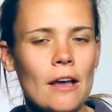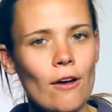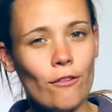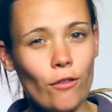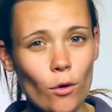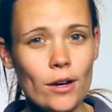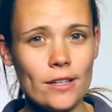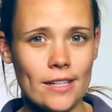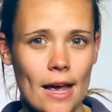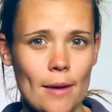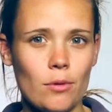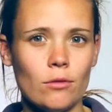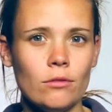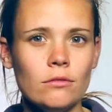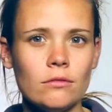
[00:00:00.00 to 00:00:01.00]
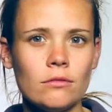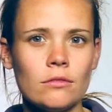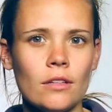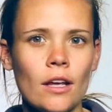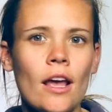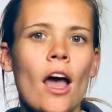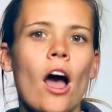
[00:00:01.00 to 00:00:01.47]
For example,
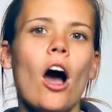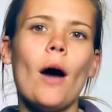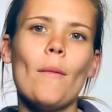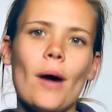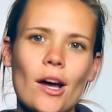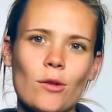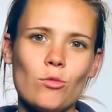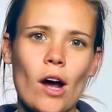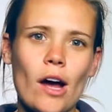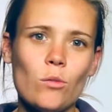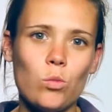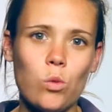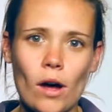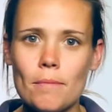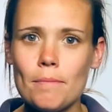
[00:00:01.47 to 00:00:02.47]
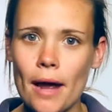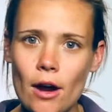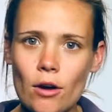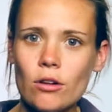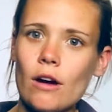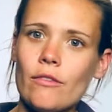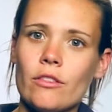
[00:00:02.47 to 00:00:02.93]
I might write 1
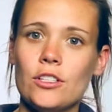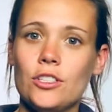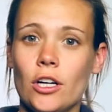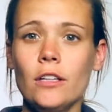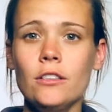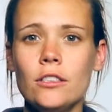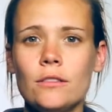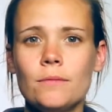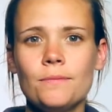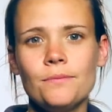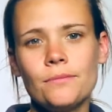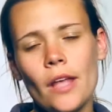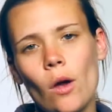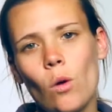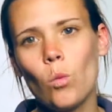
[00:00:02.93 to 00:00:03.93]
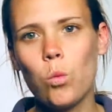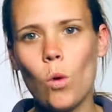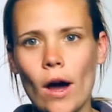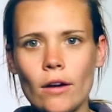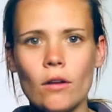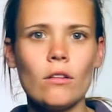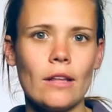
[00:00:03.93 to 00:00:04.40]
paragraph on the judge,
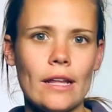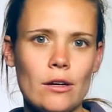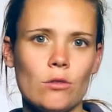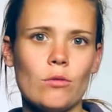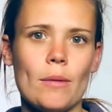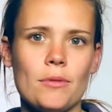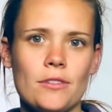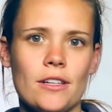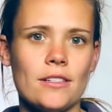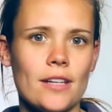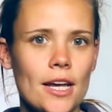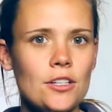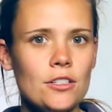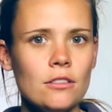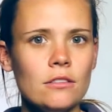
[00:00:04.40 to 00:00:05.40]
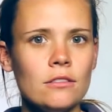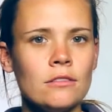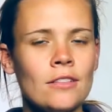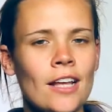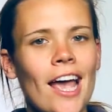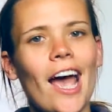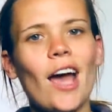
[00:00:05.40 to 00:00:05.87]
1 on legal representation,
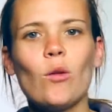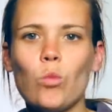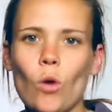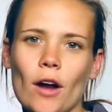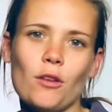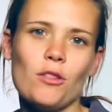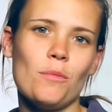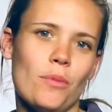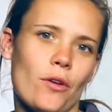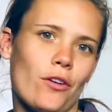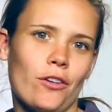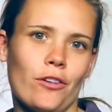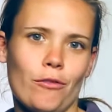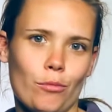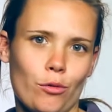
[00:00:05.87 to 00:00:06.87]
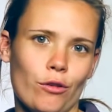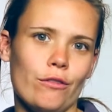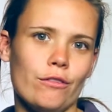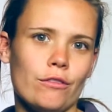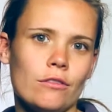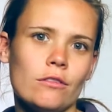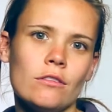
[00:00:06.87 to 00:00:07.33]
and 1 on the burden of
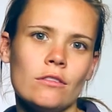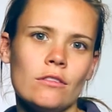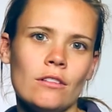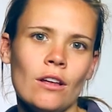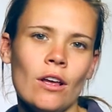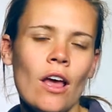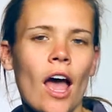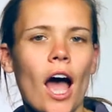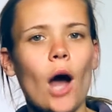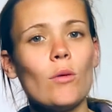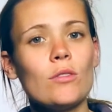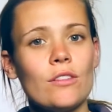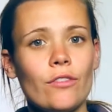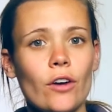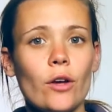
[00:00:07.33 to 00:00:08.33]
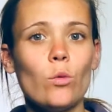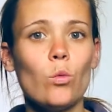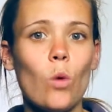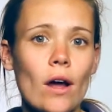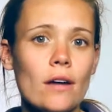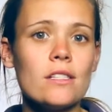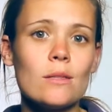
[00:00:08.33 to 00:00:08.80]
proof. I would devote
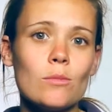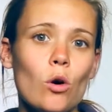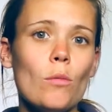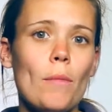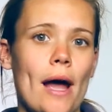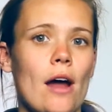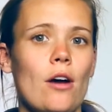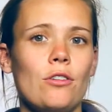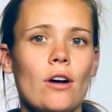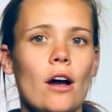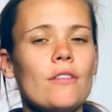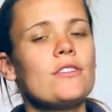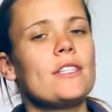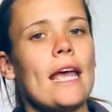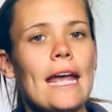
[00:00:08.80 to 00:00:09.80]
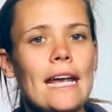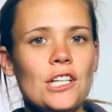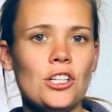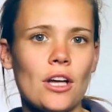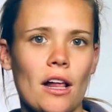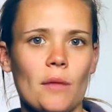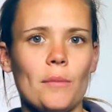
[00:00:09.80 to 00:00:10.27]
1 small paragraph to each
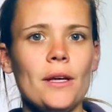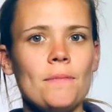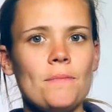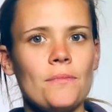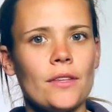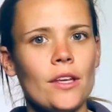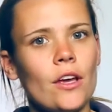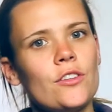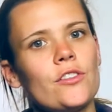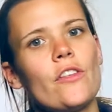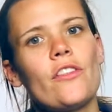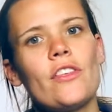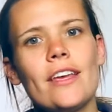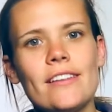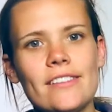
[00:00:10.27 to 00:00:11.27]
element so that the